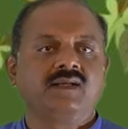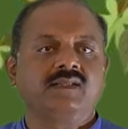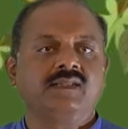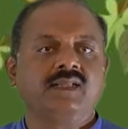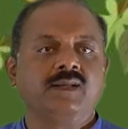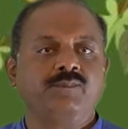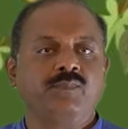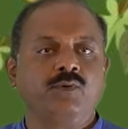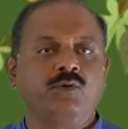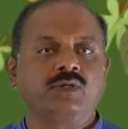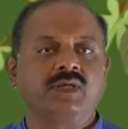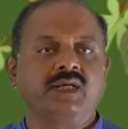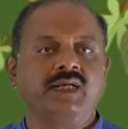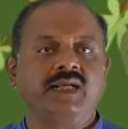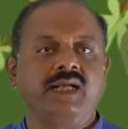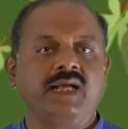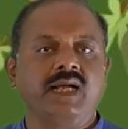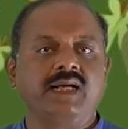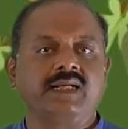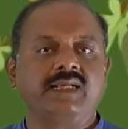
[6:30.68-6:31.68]
The
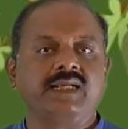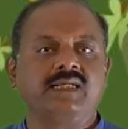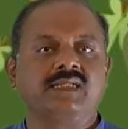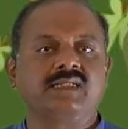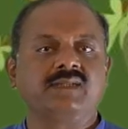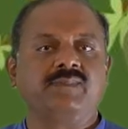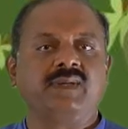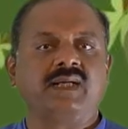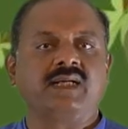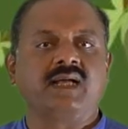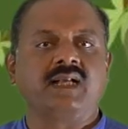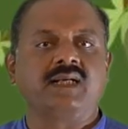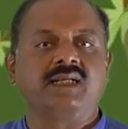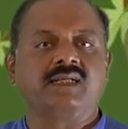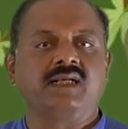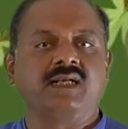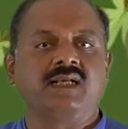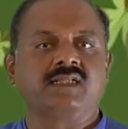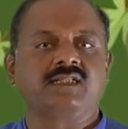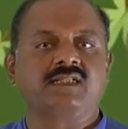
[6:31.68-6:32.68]
Pottali attains
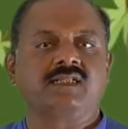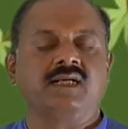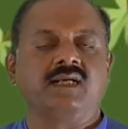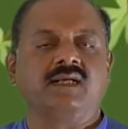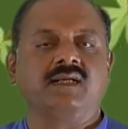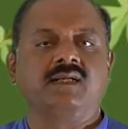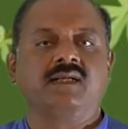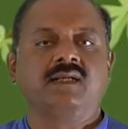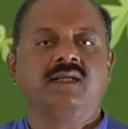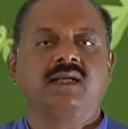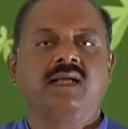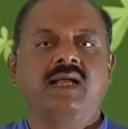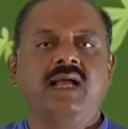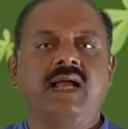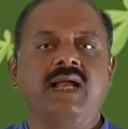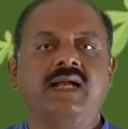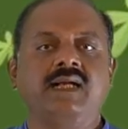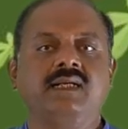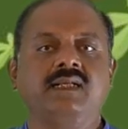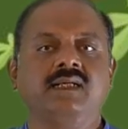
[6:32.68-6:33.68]
metallic luster
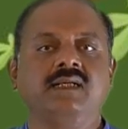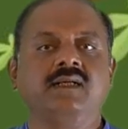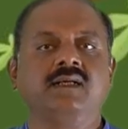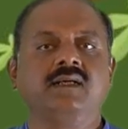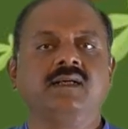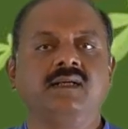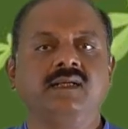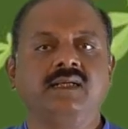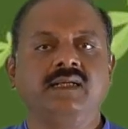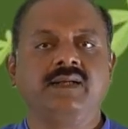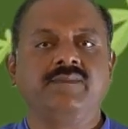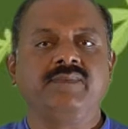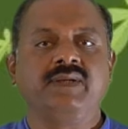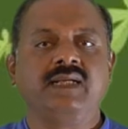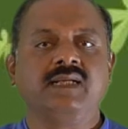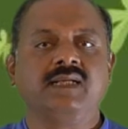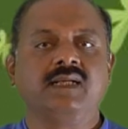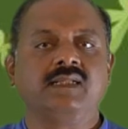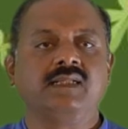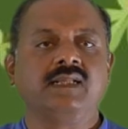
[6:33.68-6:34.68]
and
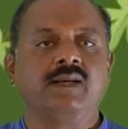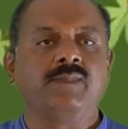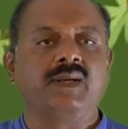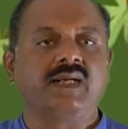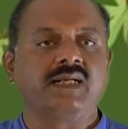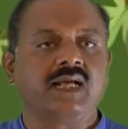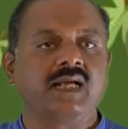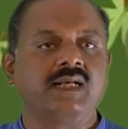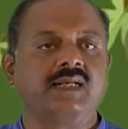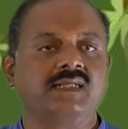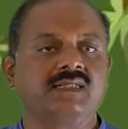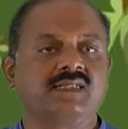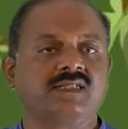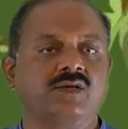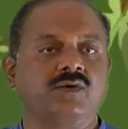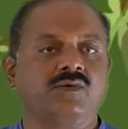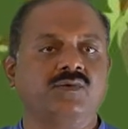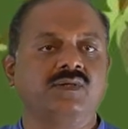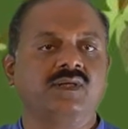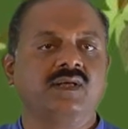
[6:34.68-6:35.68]
giving the metallic
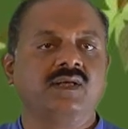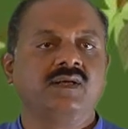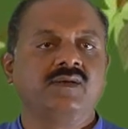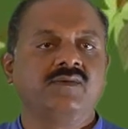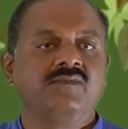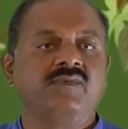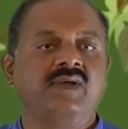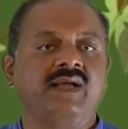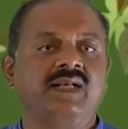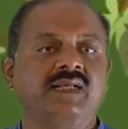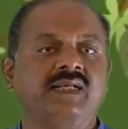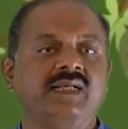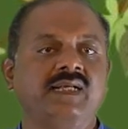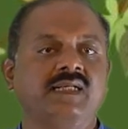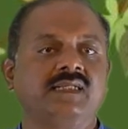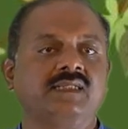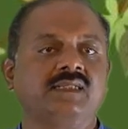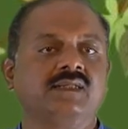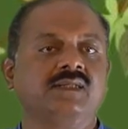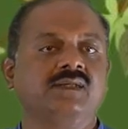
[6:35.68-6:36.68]
sound when
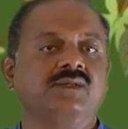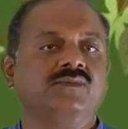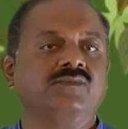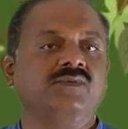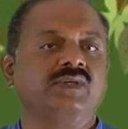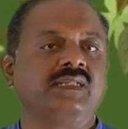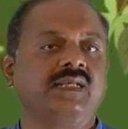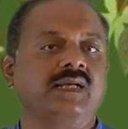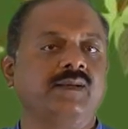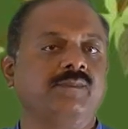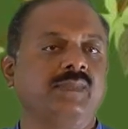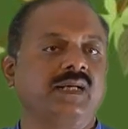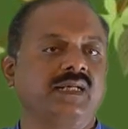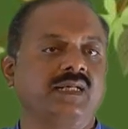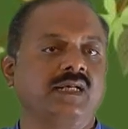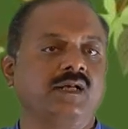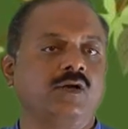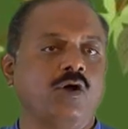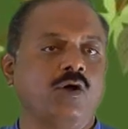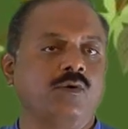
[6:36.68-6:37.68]
hit with a
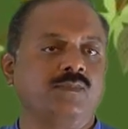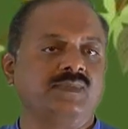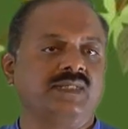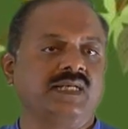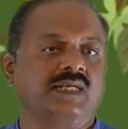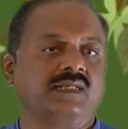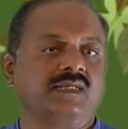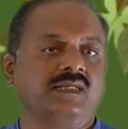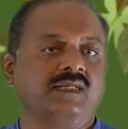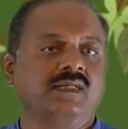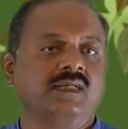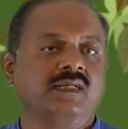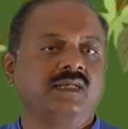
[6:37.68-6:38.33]
metal object.